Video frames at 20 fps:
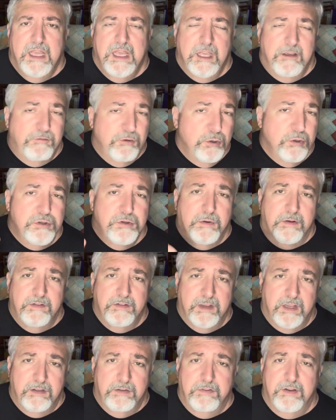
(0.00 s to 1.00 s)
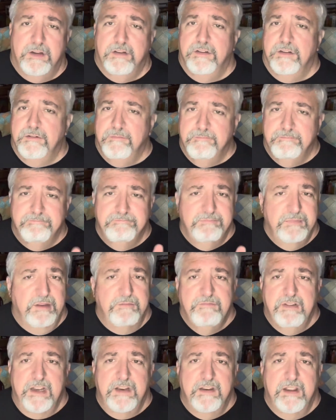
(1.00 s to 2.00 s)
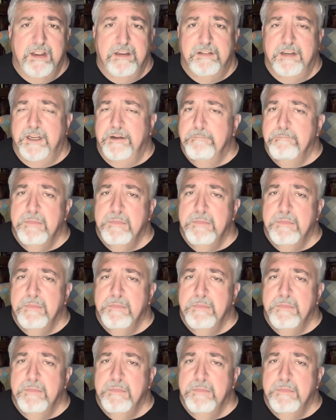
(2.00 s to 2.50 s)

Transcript: If you enjoy science fiction, fantastic.